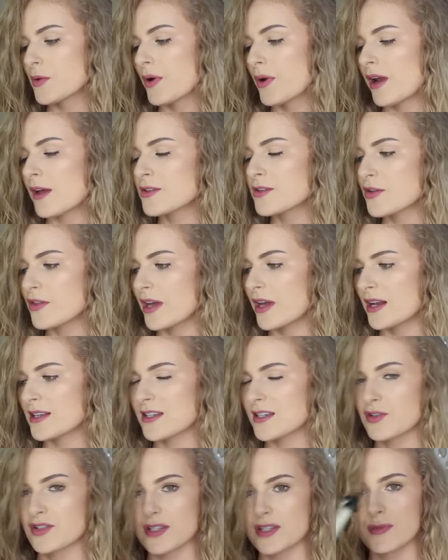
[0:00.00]
So what I'll do then
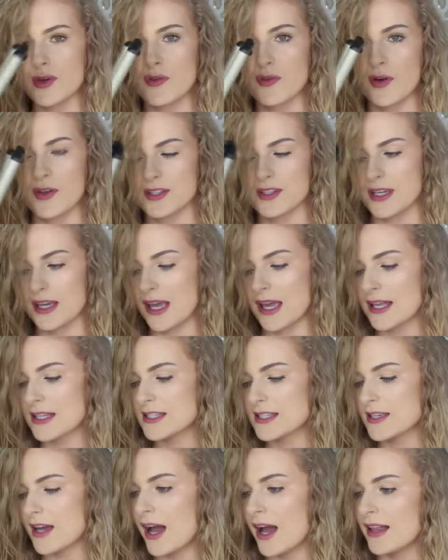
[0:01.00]
is I'll just move on to heat
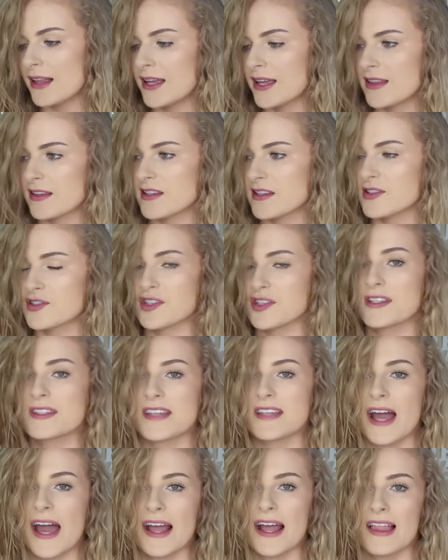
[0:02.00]
styling. This is
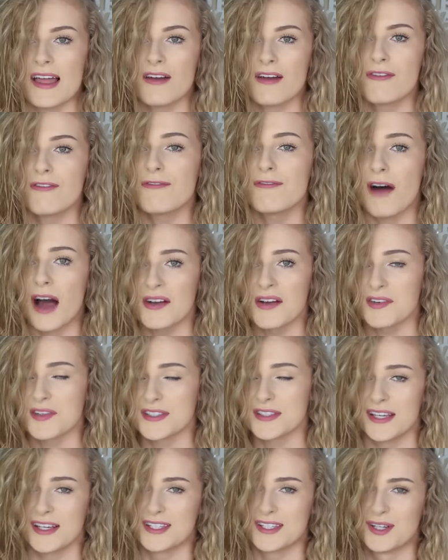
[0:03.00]
just a like five or
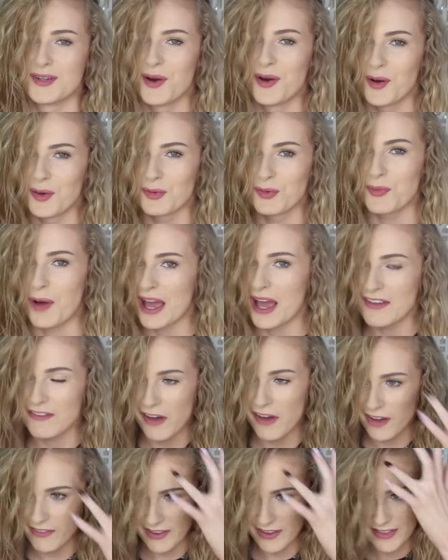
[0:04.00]
six year old
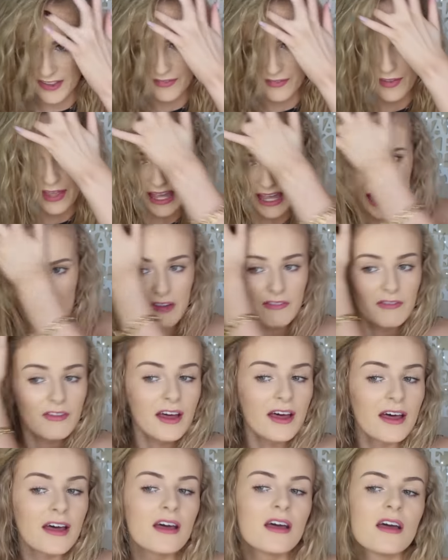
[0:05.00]
waver. I've had this
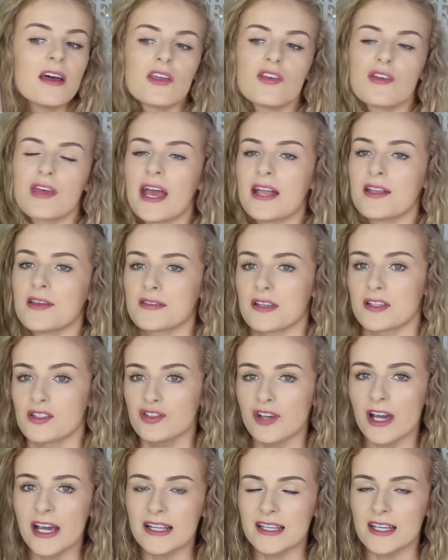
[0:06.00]
forever. You can use a
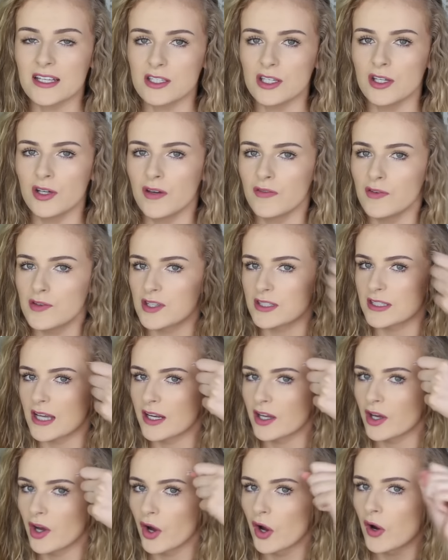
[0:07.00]
straightener too if you're just
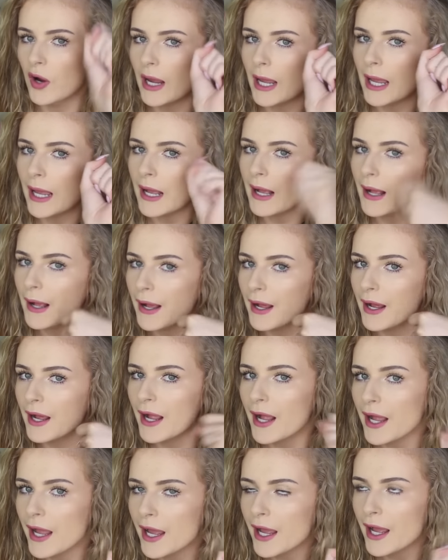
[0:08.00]
gonna go eh,
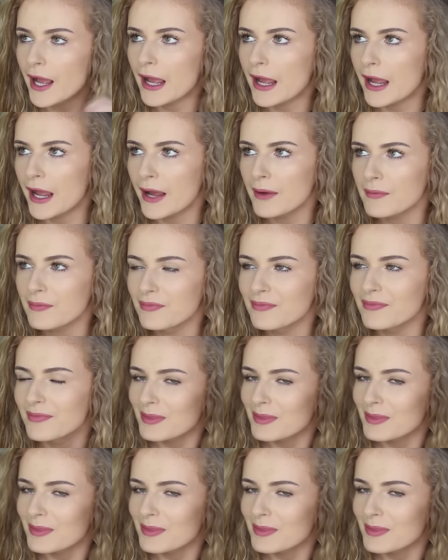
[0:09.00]
eh, eh, eh,